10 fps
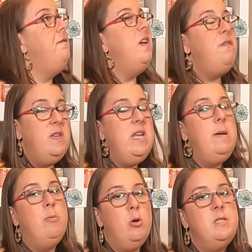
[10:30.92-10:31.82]

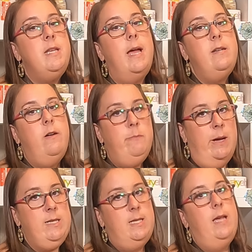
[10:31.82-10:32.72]
50% of
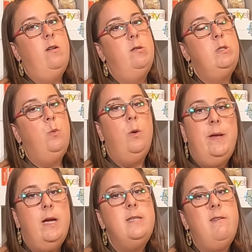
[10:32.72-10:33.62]
my sales were
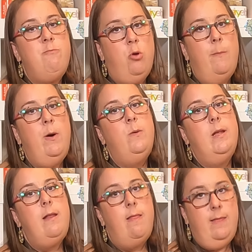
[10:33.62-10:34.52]
because of
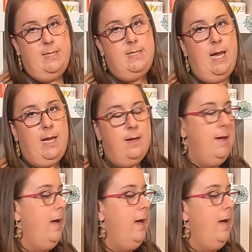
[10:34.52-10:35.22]
promoted listing.